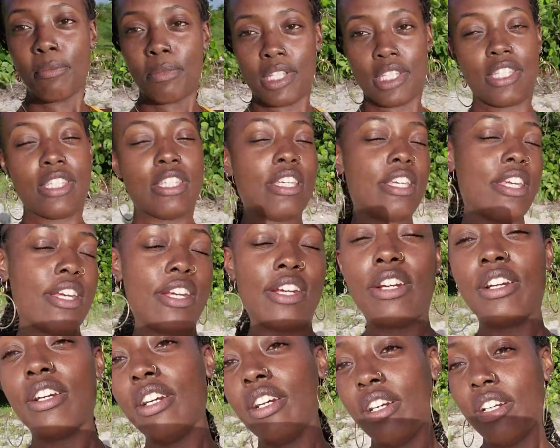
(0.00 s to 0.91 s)
this
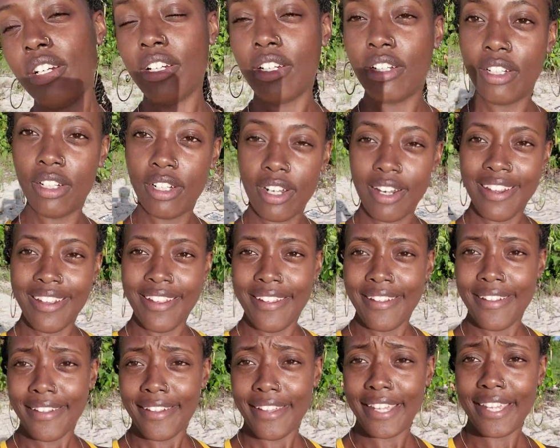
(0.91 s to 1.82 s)
year
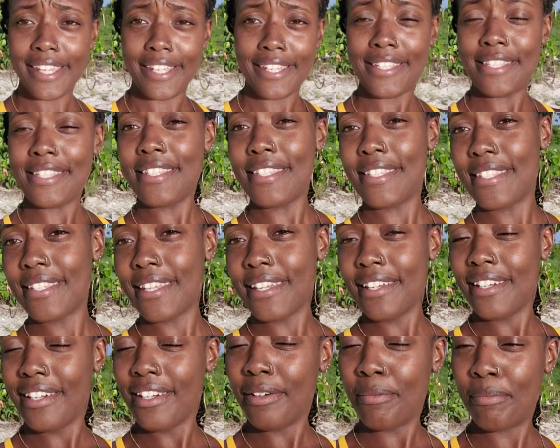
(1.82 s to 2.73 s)
is
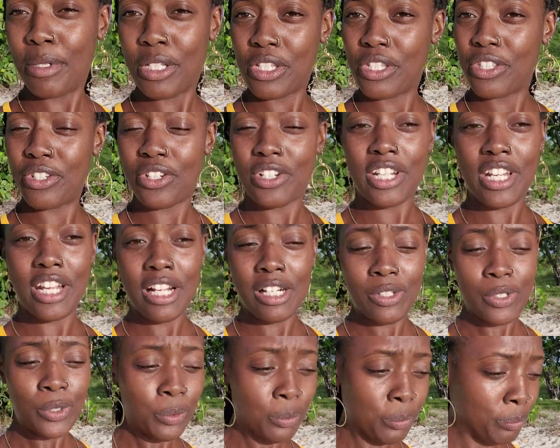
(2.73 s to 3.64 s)
mustard
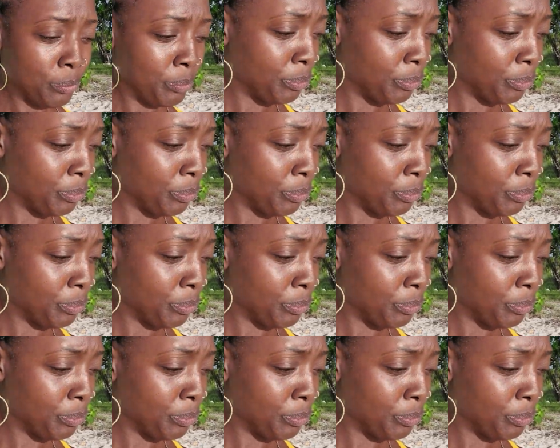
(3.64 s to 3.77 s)
yellow.